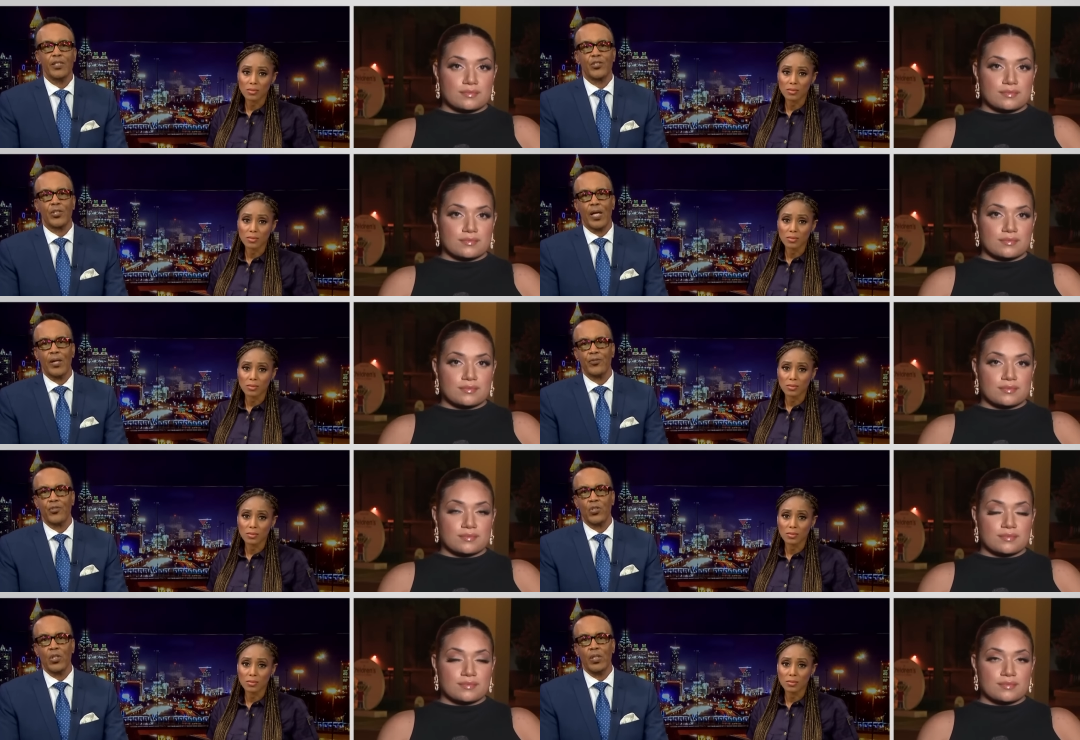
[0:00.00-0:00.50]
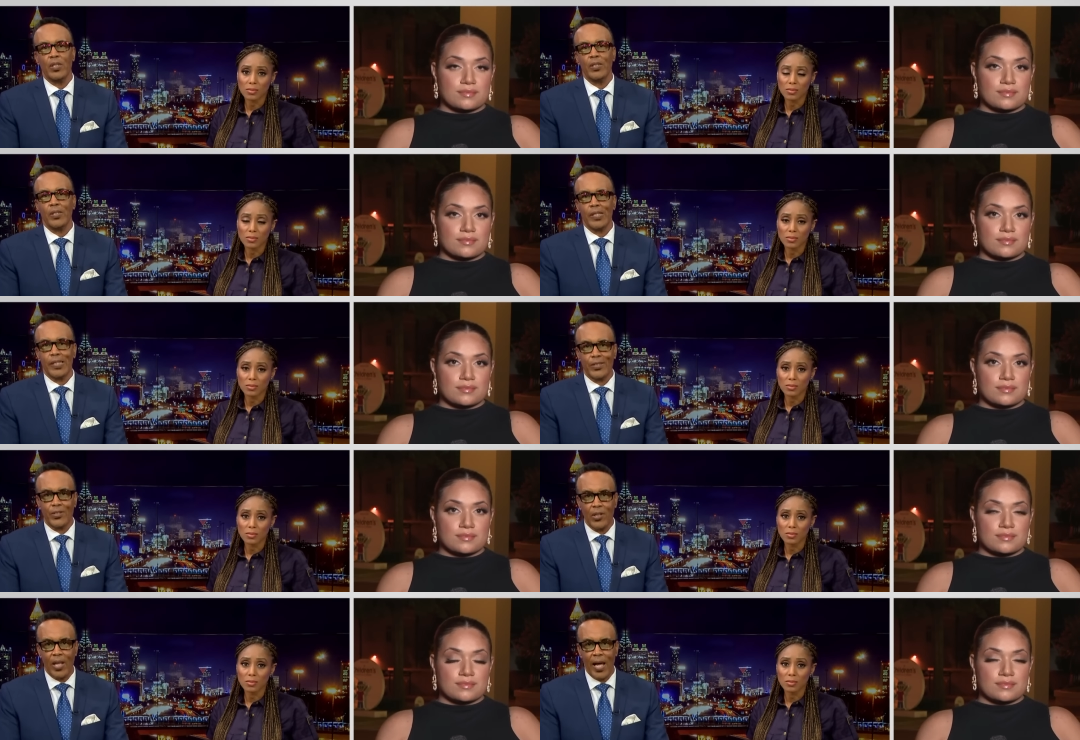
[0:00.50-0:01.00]
Speaker 1: Salcedo
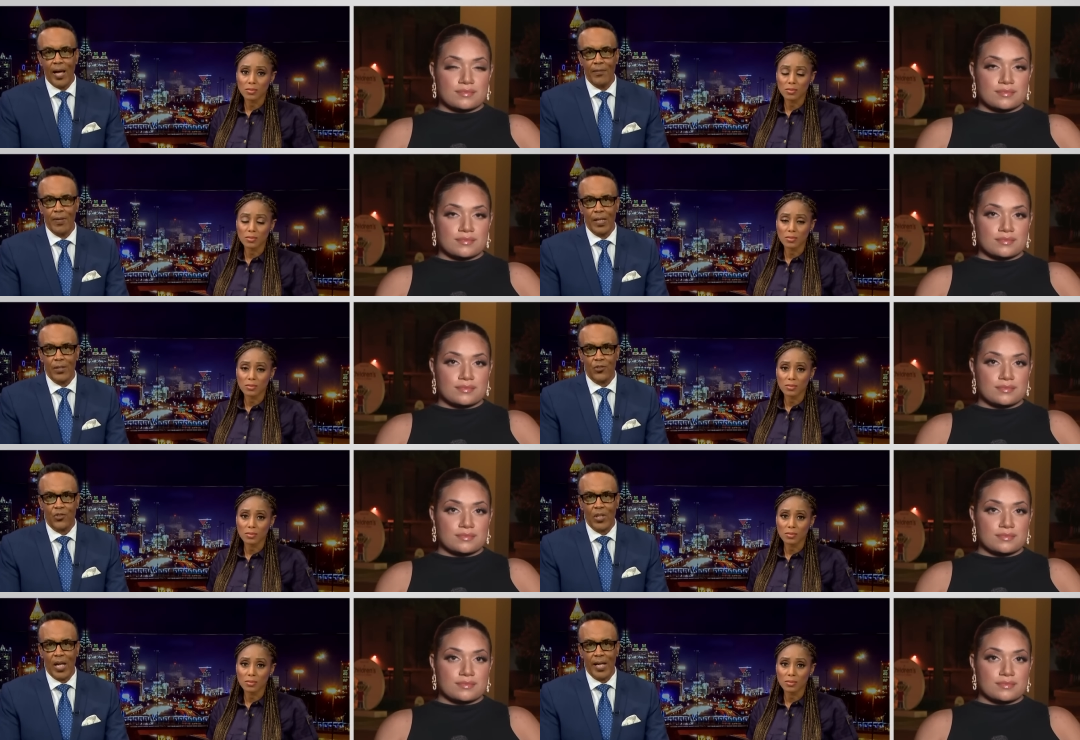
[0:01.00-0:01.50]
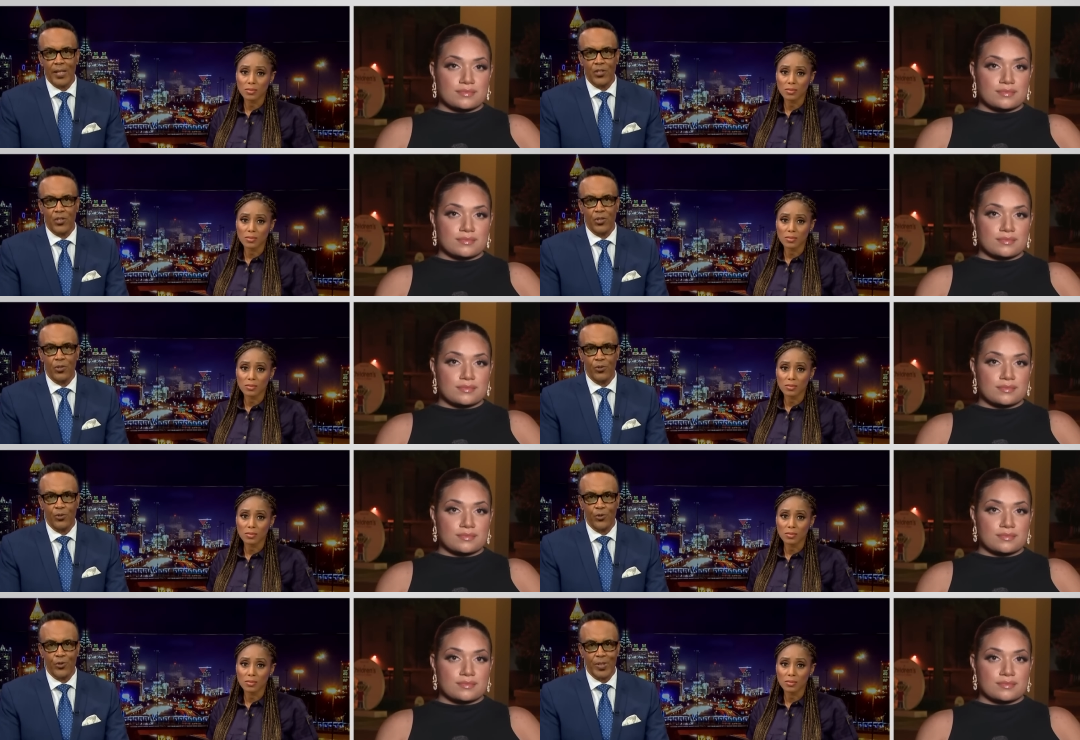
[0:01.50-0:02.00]
is live outside
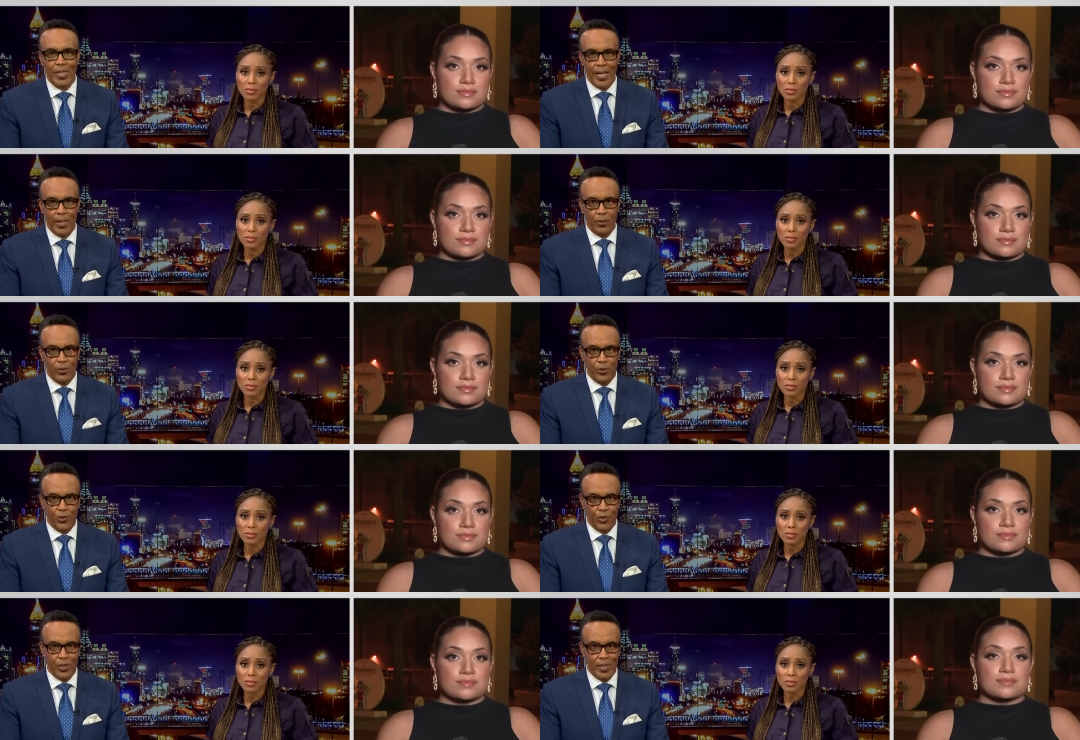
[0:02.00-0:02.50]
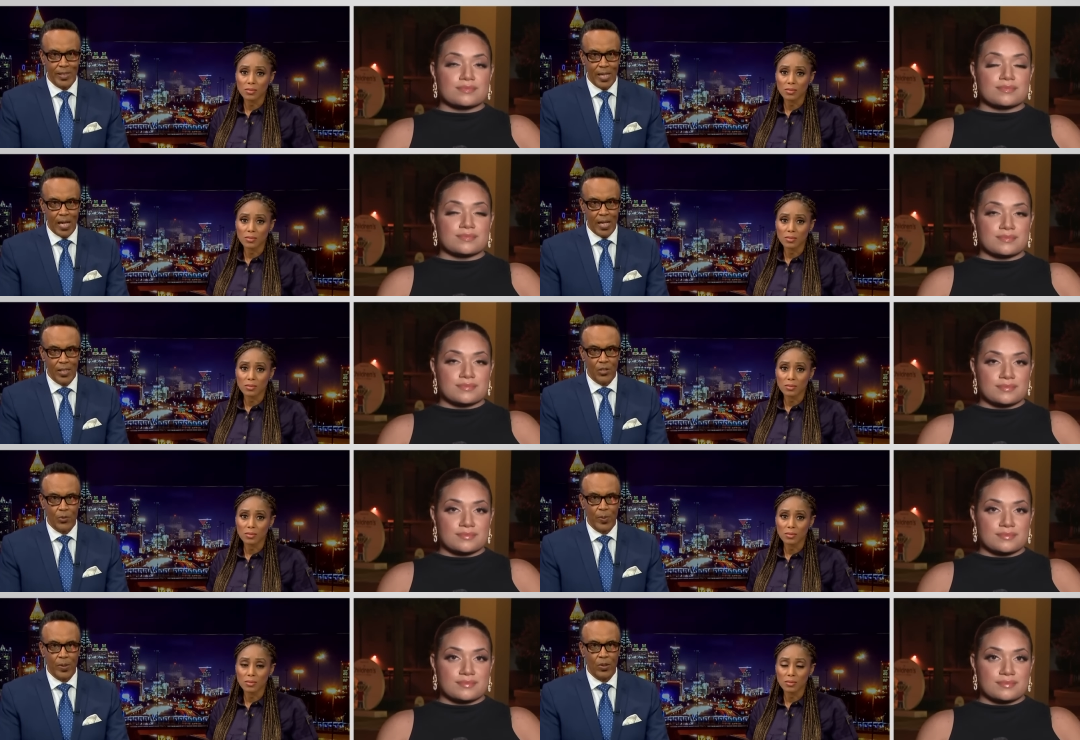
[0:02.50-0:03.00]
Children's Egleston
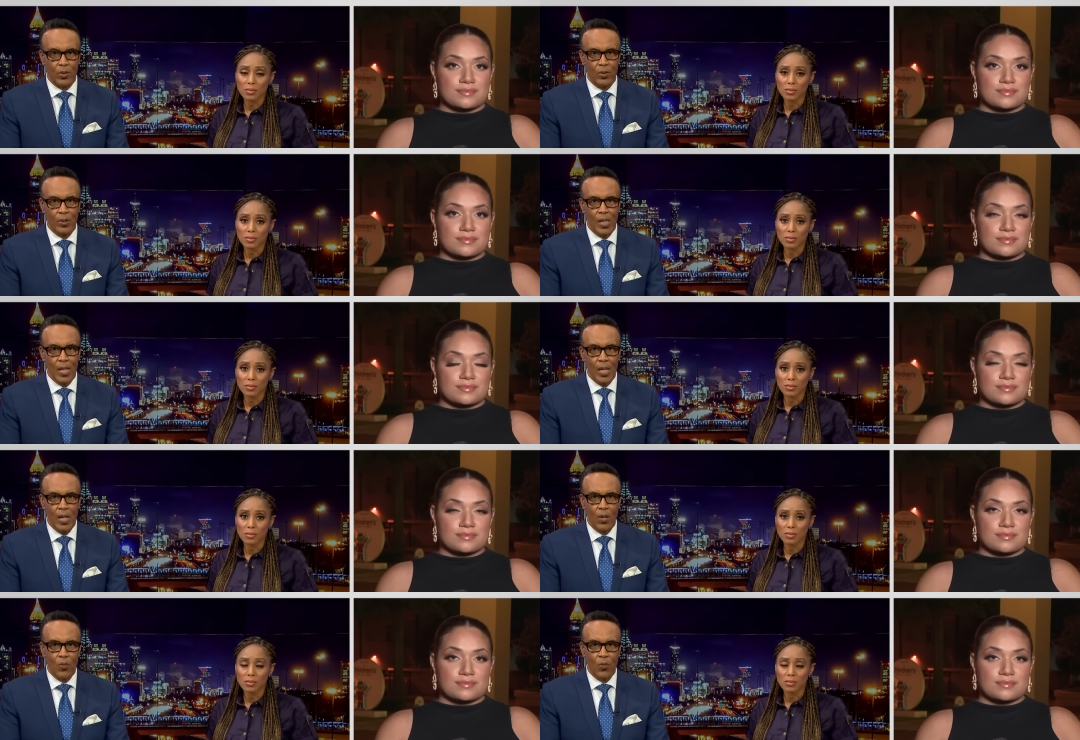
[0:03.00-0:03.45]
Hospital,